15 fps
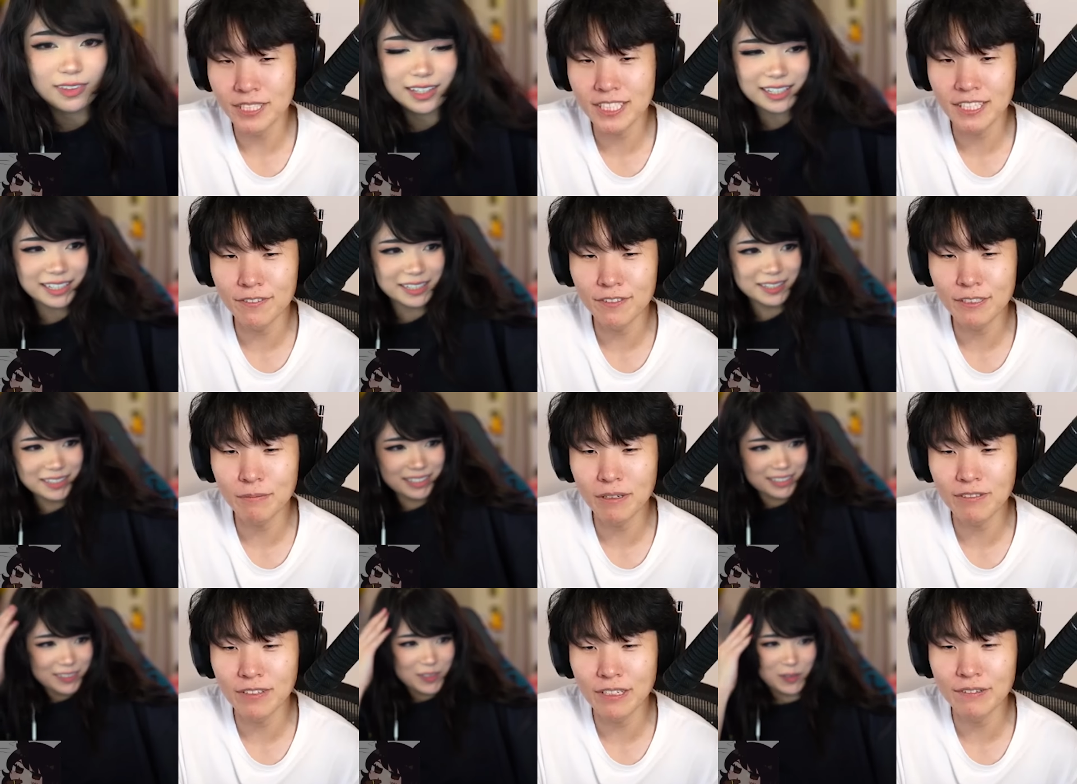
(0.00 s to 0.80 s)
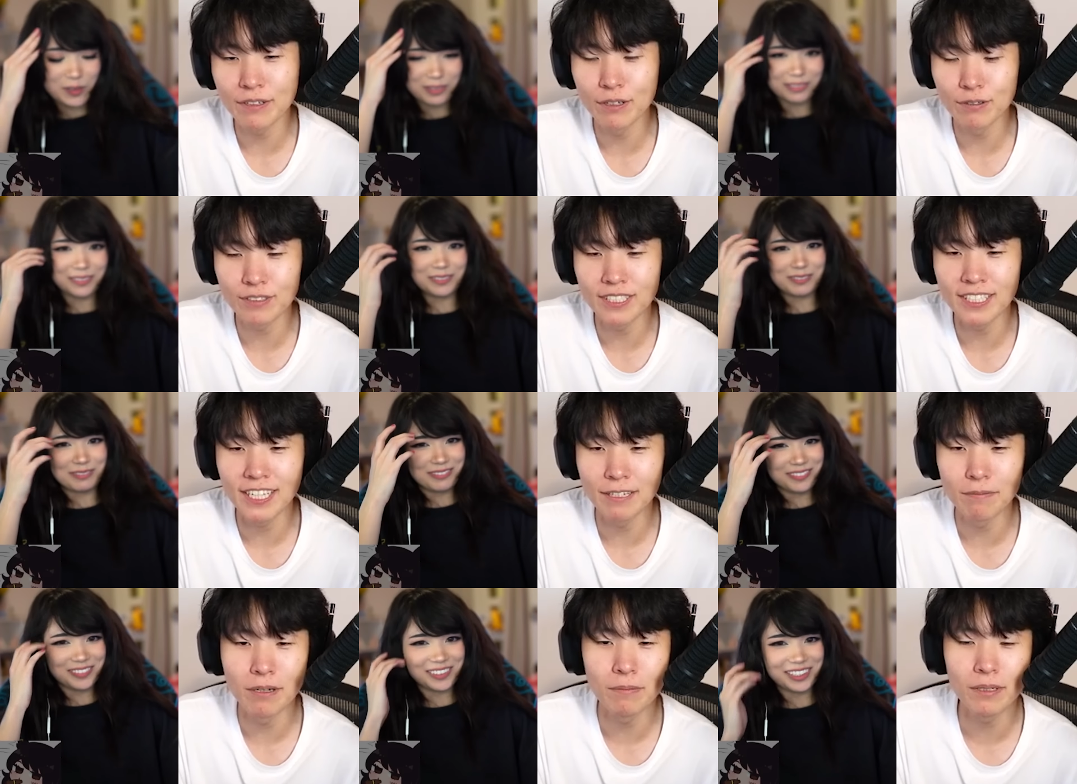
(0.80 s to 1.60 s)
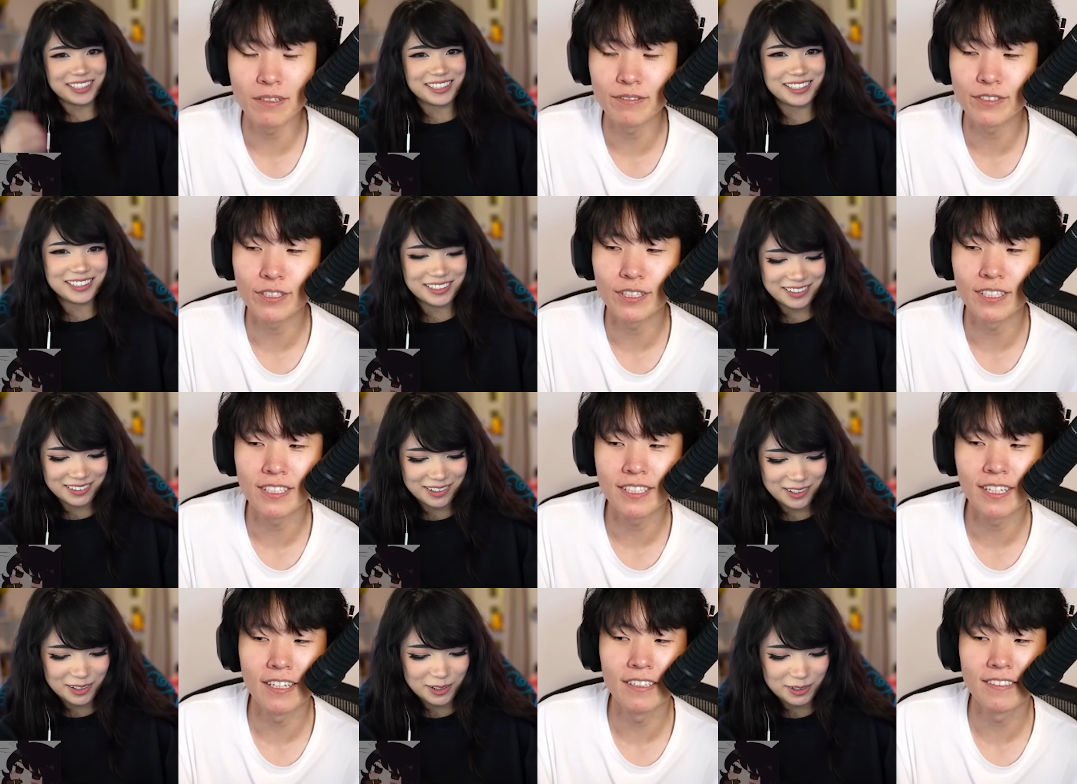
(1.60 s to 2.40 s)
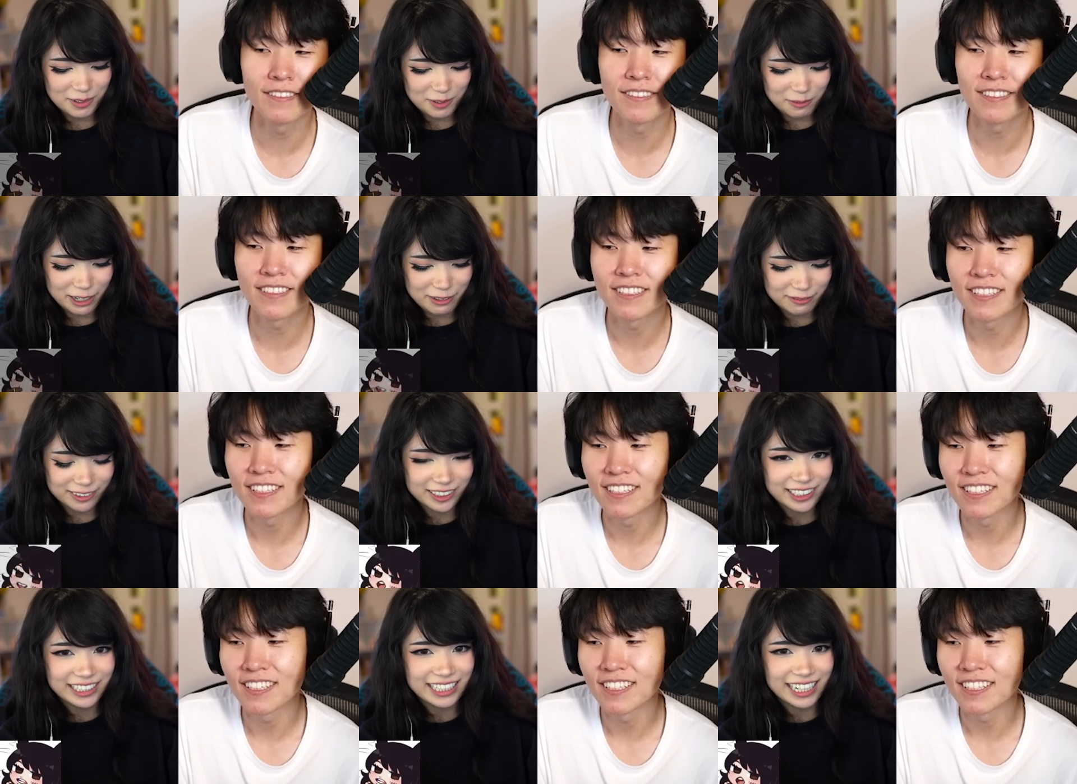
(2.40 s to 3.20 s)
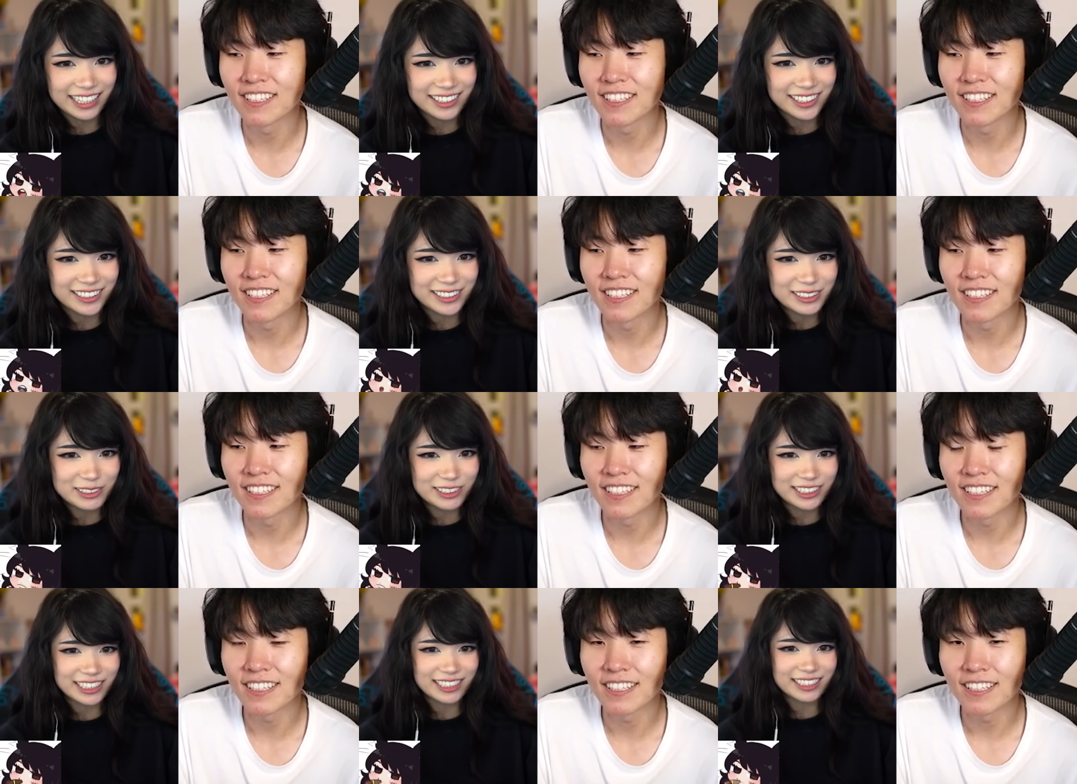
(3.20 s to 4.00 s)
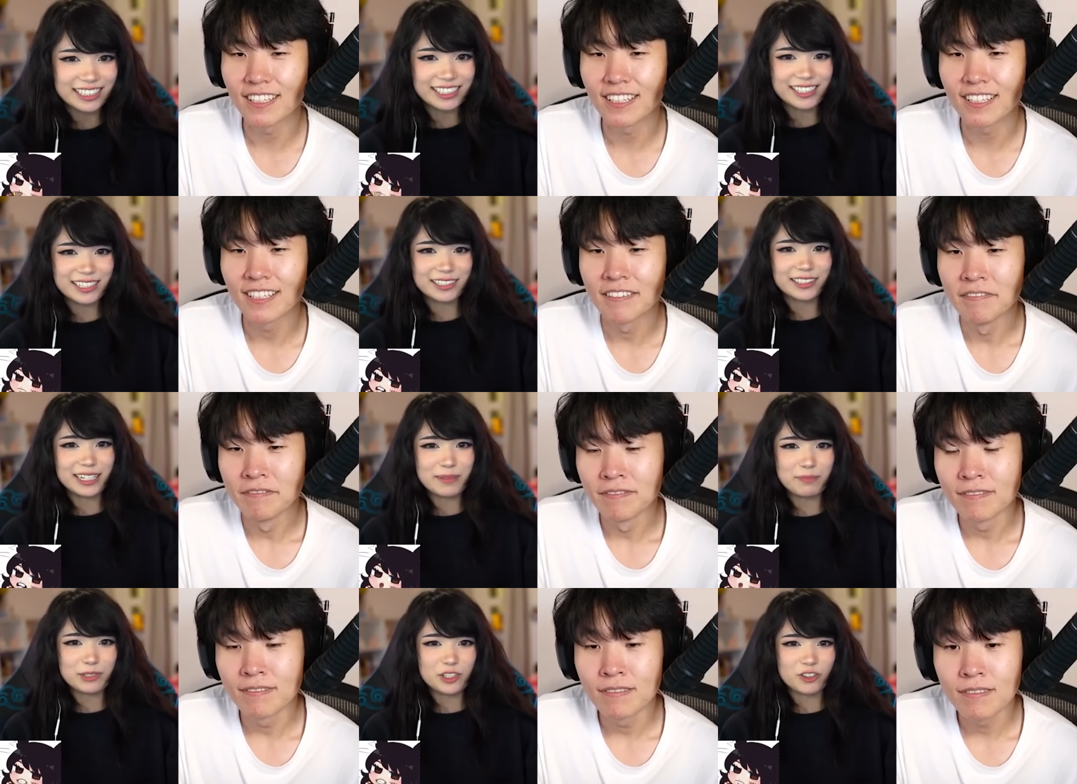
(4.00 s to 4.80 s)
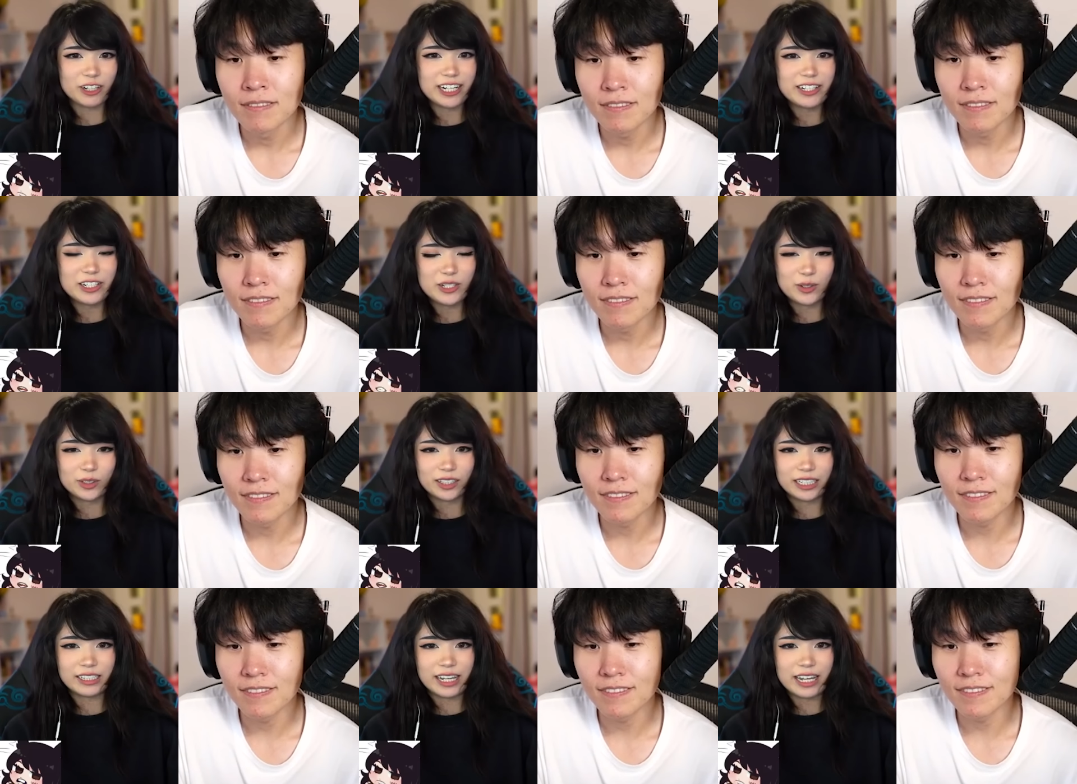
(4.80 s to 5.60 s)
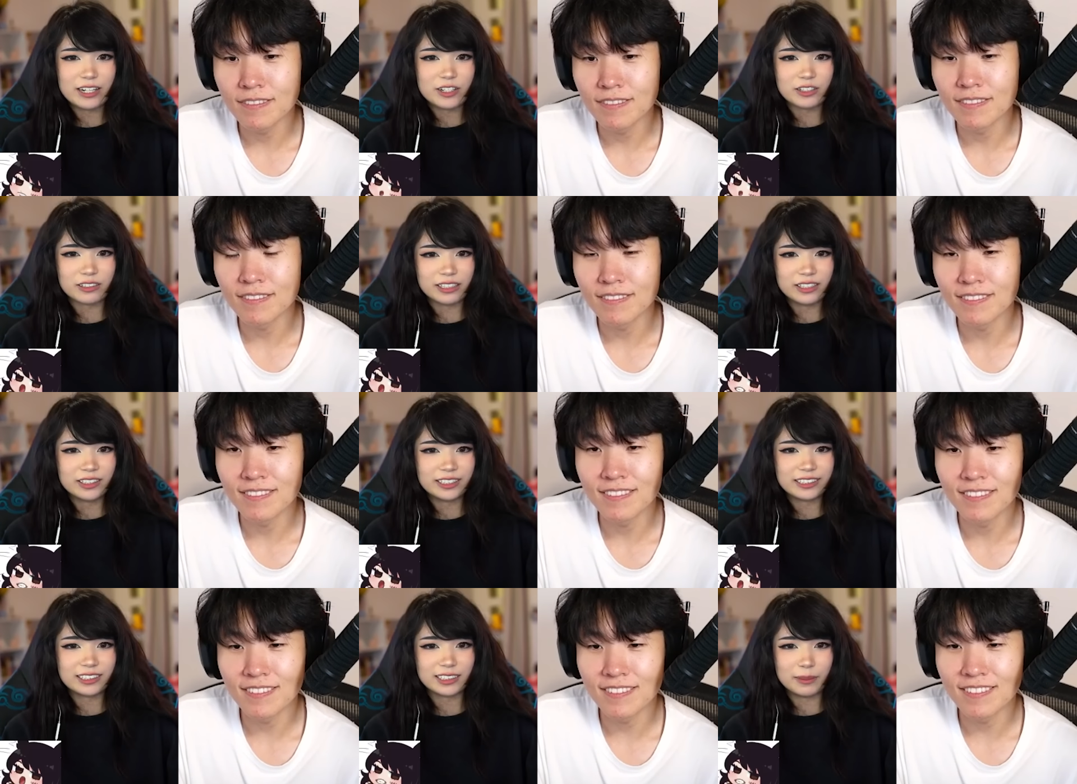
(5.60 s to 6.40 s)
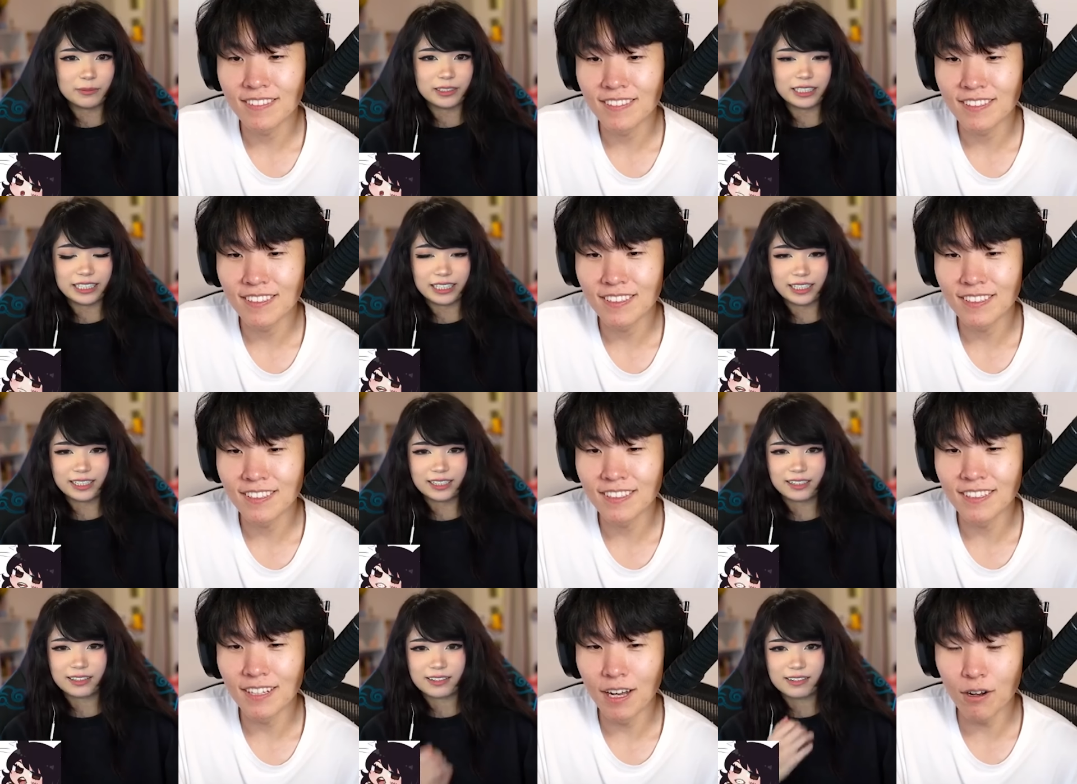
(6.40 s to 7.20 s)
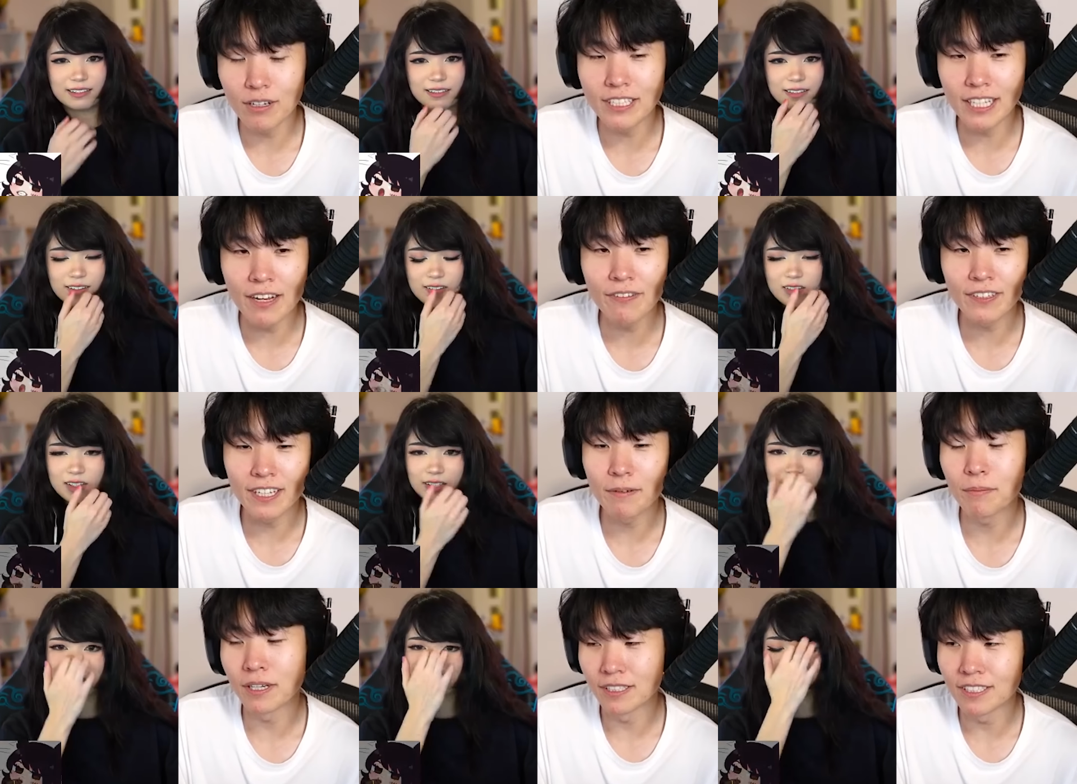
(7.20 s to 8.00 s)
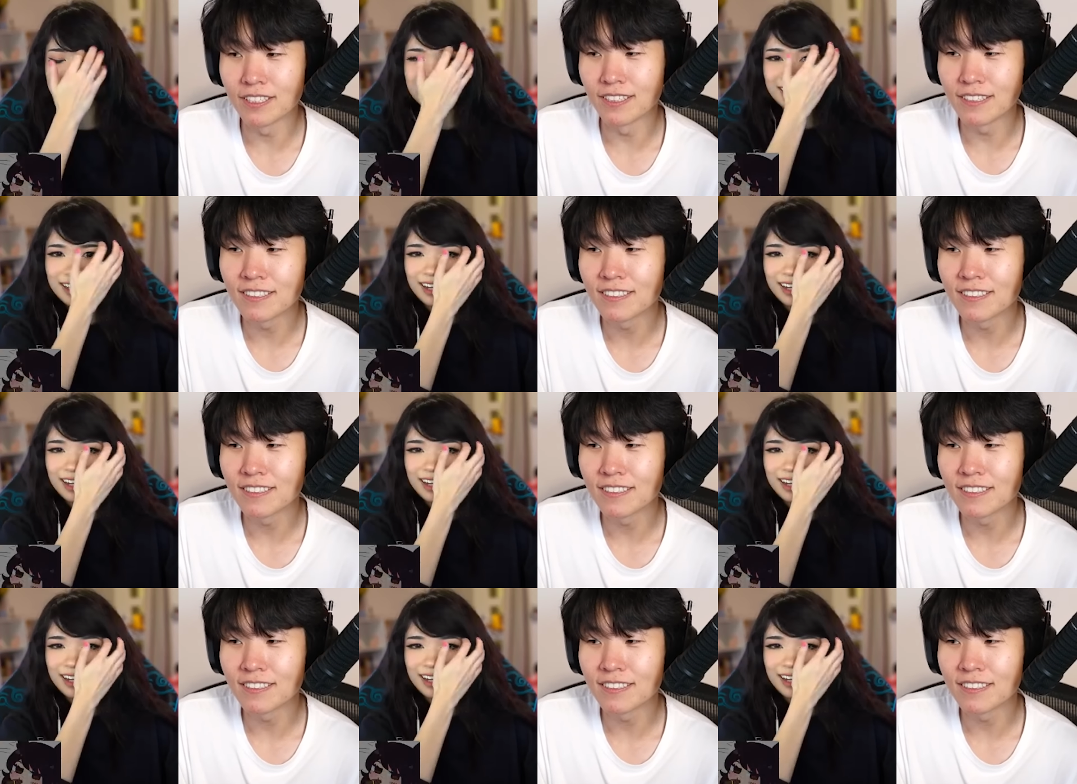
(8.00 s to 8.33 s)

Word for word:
Speaker 1: Mizkif is my favorite O T K member, if you couldn't tell.
Speaker 2: Wait, really? I thought that you said that he like betrayed you and like ate your dinner or something.
Speaker 1: Oh, he definitely ate my dinner.